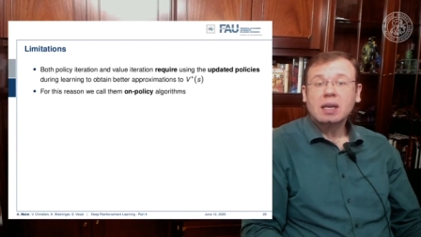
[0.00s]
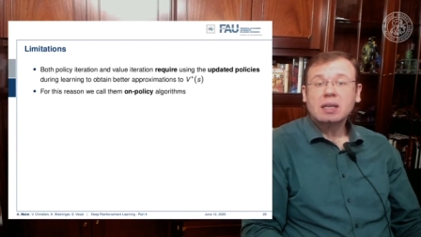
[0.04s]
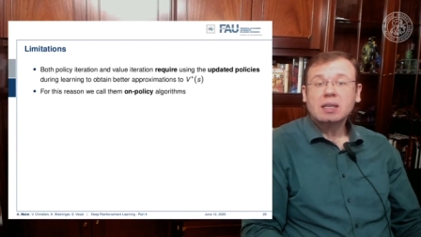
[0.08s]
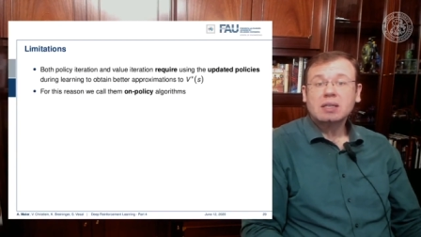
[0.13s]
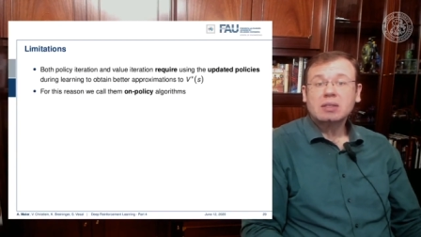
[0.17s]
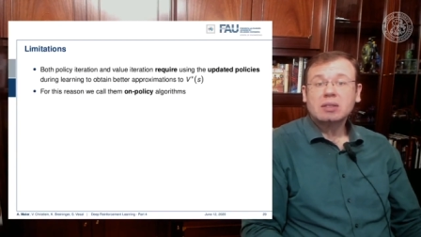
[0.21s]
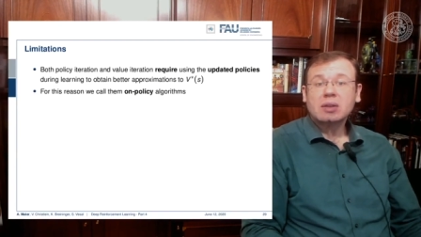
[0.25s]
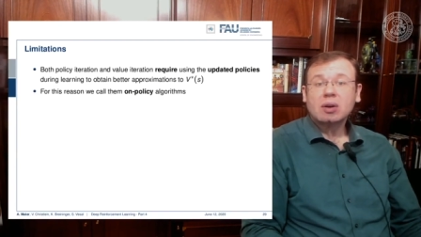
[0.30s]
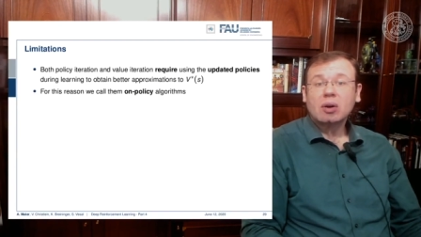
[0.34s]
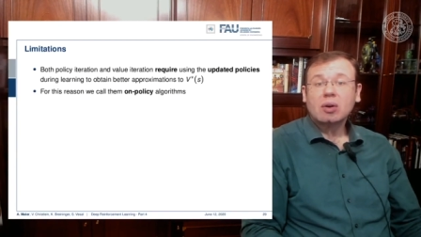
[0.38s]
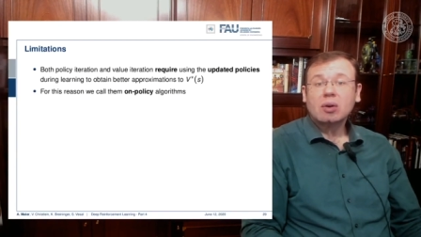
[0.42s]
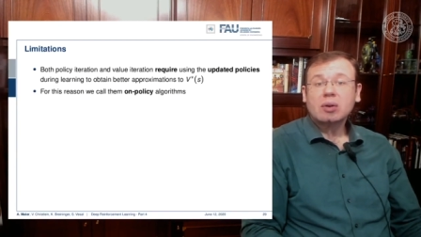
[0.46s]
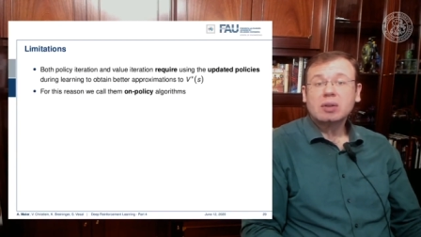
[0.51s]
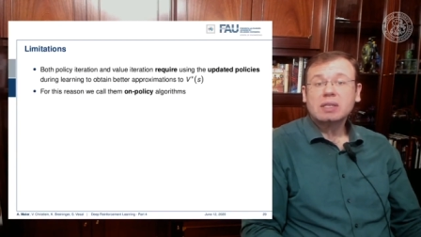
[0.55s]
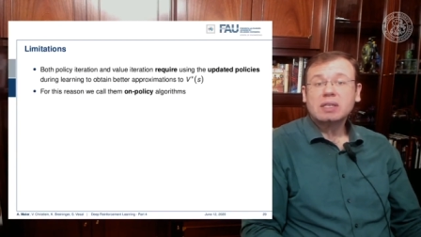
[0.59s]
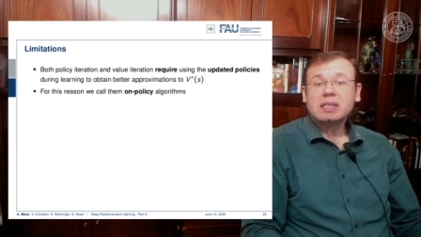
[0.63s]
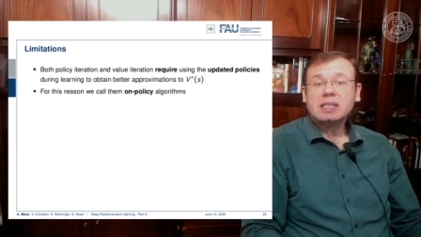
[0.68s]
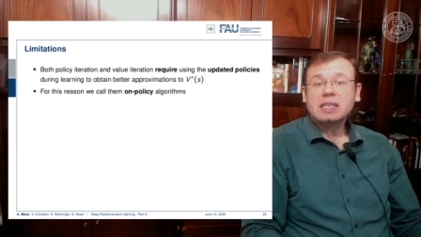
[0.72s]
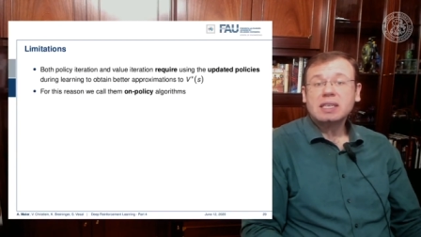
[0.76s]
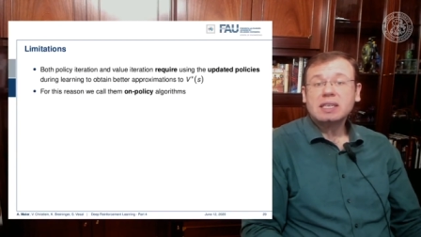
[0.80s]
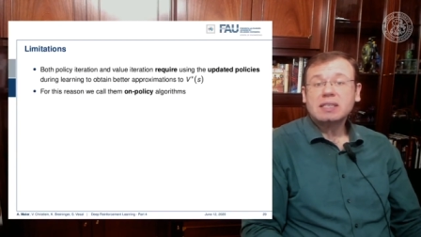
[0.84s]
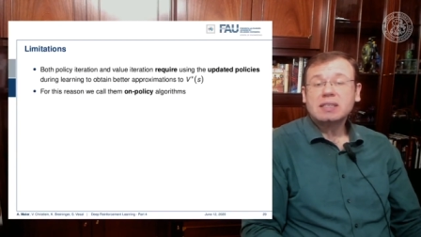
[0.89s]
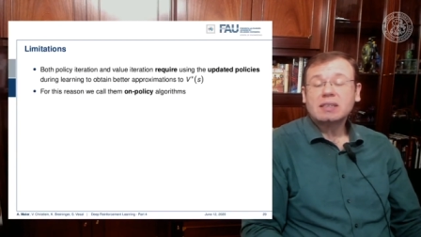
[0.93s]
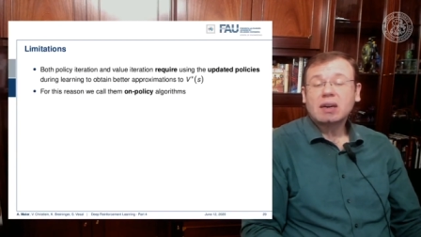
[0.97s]
So
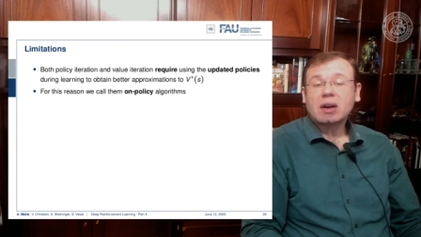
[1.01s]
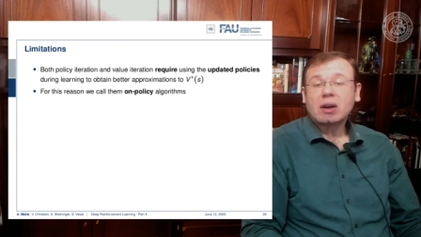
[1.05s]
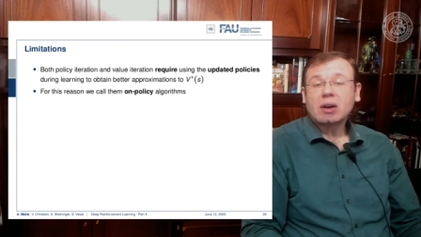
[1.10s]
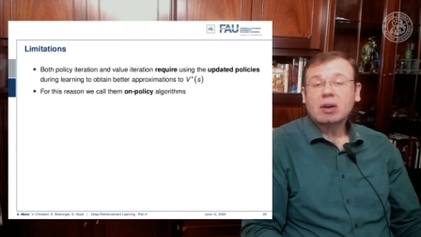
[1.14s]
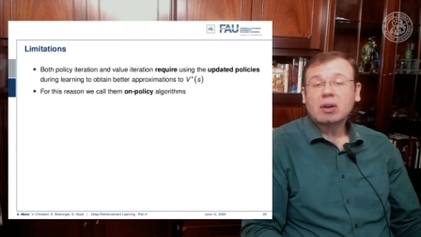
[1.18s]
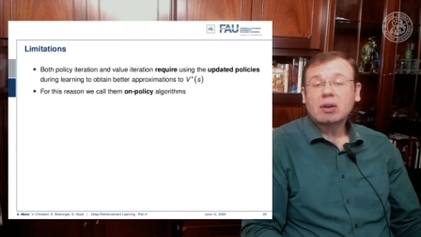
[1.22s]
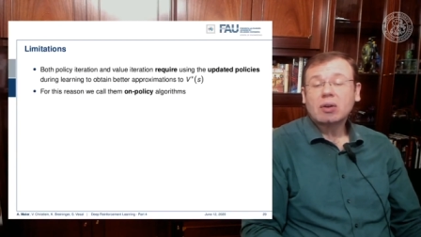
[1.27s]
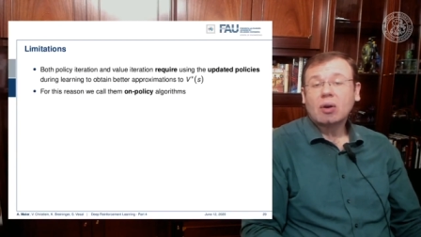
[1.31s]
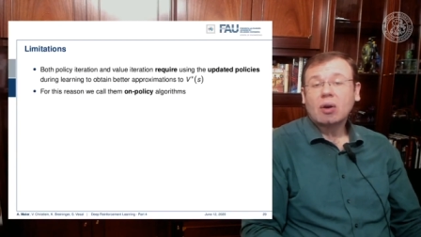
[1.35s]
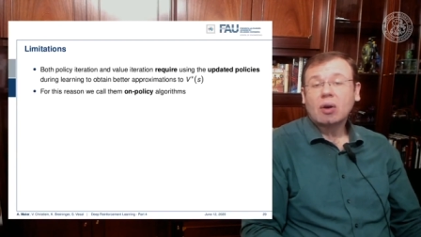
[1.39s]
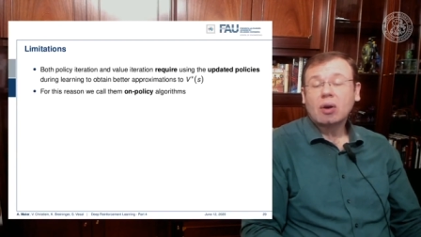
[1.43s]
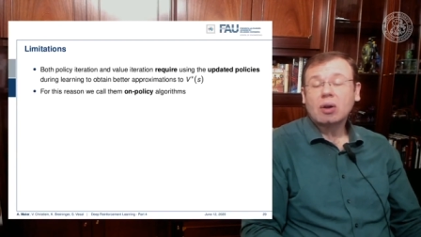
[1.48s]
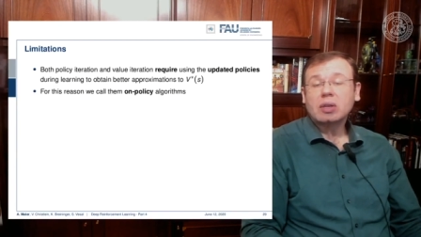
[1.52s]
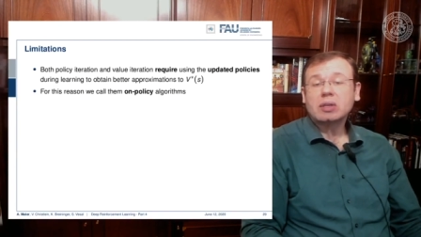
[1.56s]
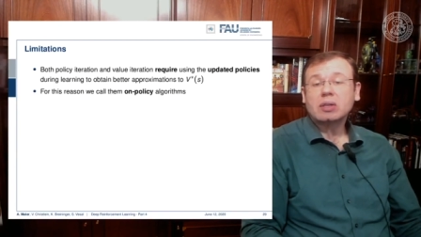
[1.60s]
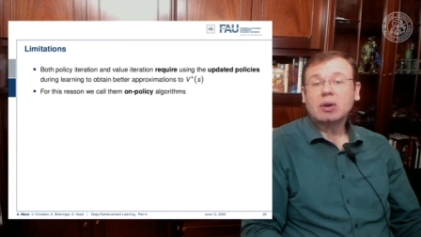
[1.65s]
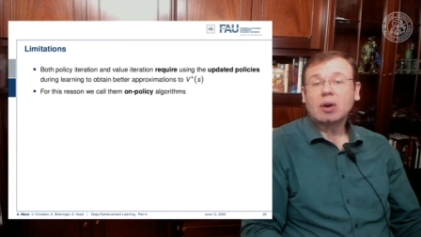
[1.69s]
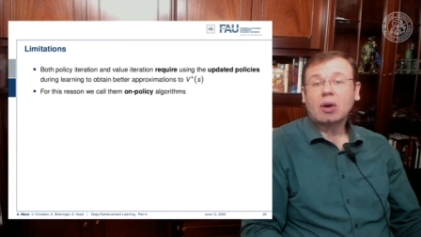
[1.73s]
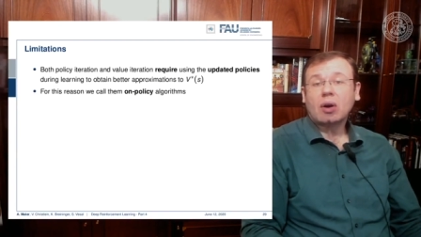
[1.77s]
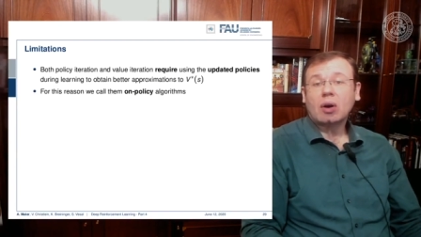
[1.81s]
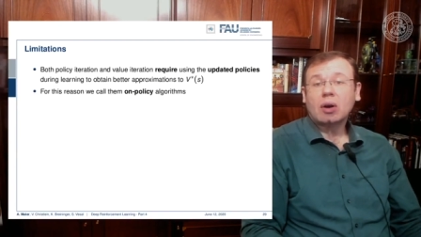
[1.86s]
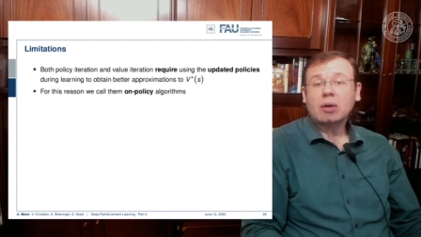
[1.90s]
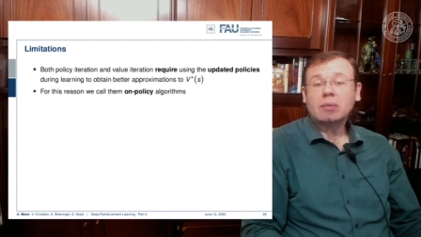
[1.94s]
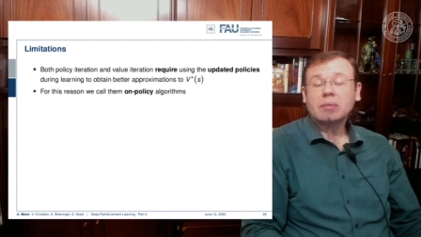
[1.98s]
these are called
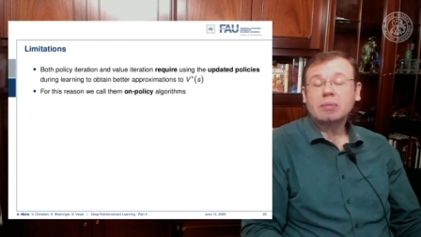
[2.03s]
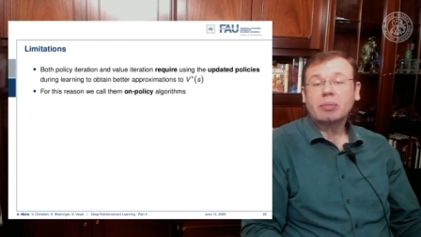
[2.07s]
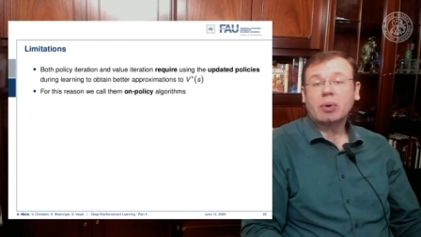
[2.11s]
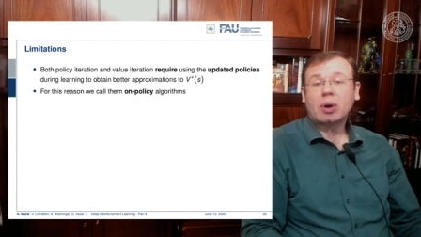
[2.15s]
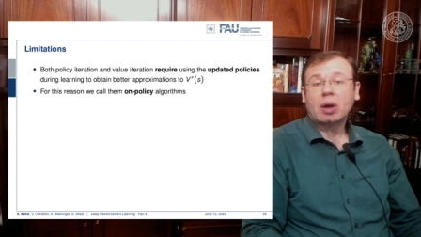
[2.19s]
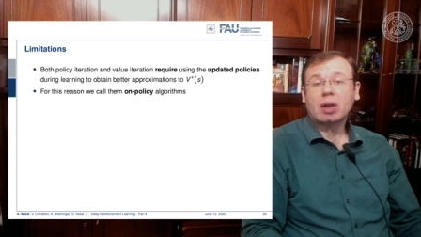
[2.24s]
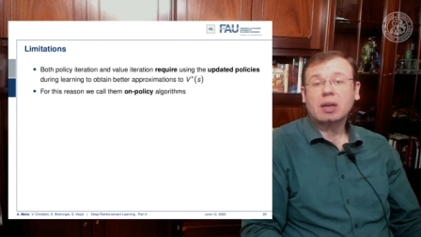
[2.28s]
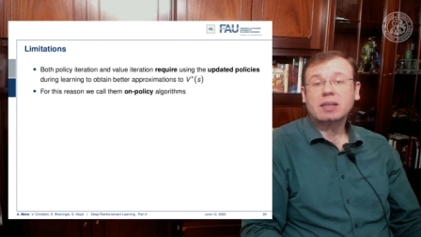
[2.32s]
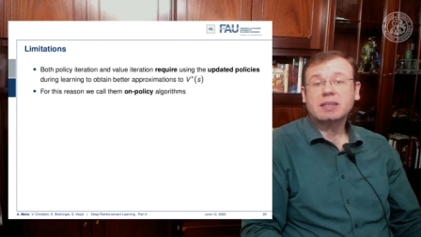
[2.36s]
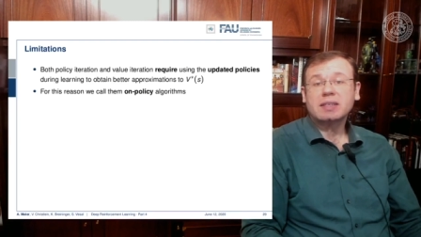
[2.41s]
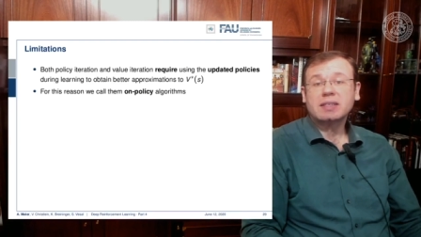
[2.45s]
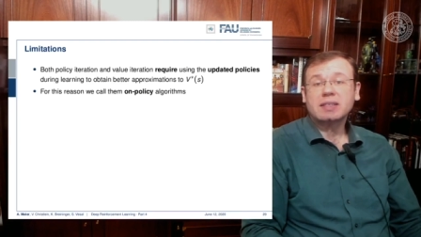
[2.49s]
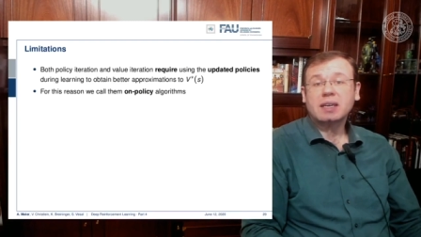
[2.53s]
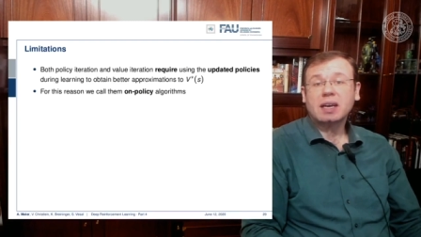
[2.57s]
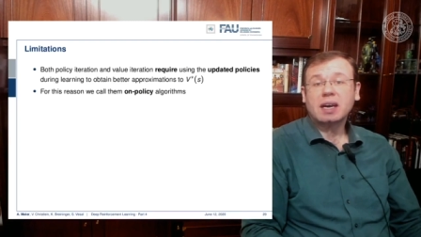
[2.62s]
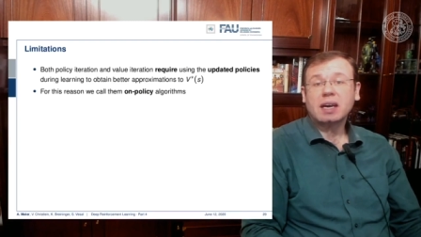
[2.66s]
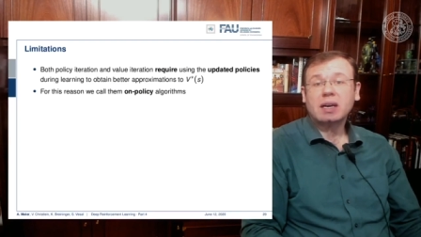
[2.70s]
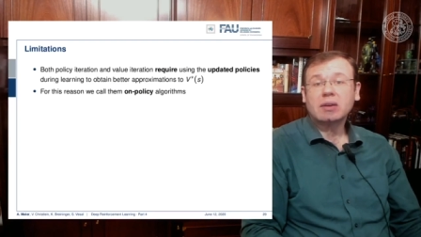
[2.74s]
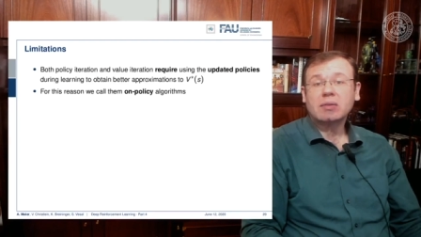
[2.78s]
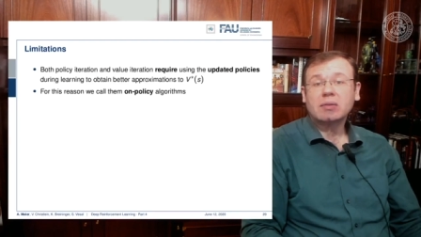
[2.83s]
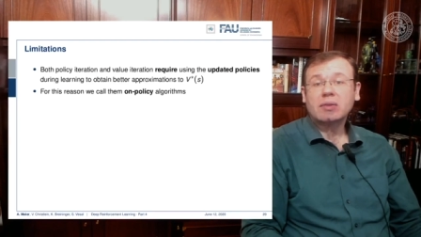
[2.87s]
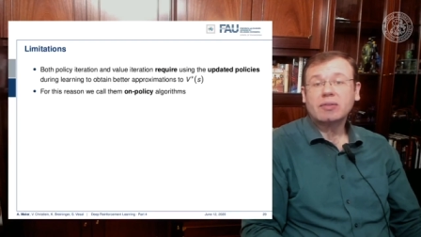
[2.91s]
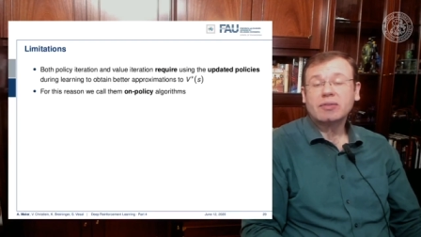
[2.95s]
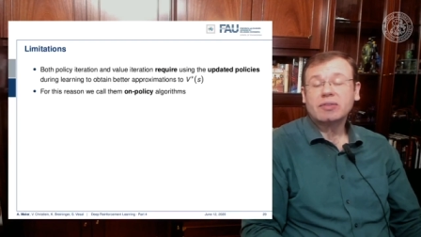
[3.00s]
on-policy
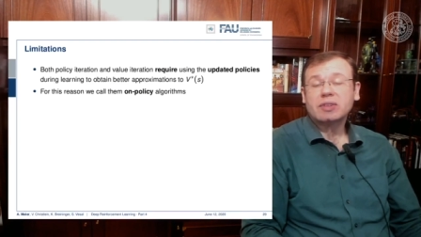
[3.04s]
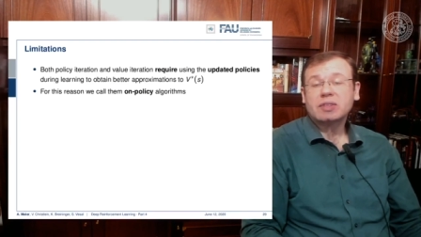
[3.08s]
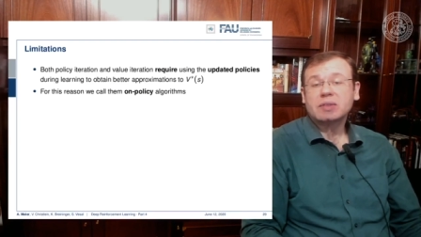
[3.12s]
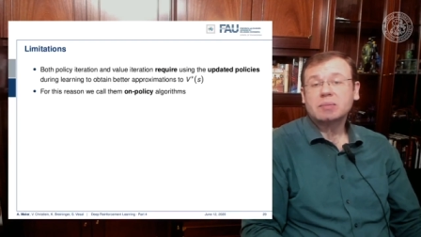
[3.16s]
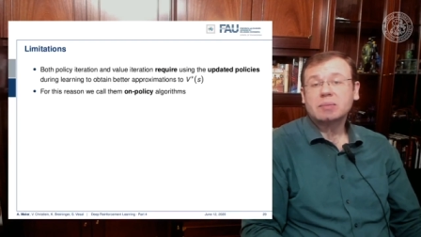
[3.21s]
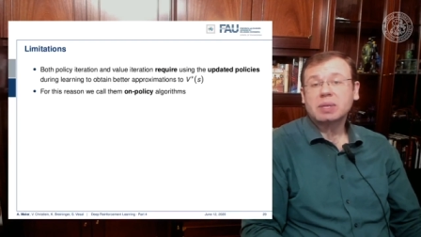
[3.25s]
algorithms